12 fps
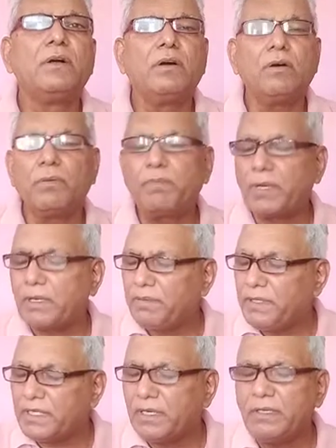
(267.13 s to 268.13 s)
of
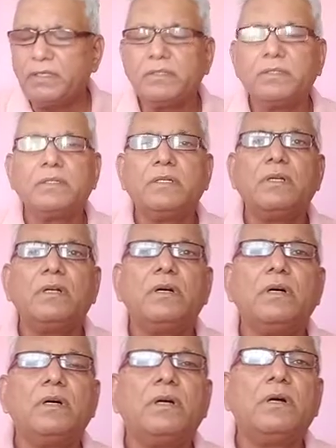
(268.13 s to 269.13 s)
revision
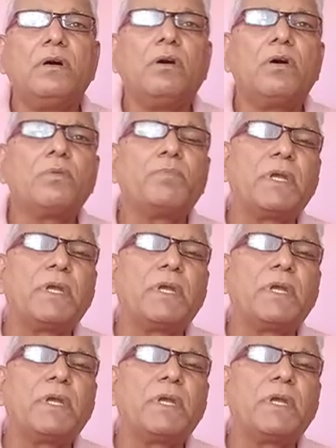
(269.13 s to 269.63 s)
or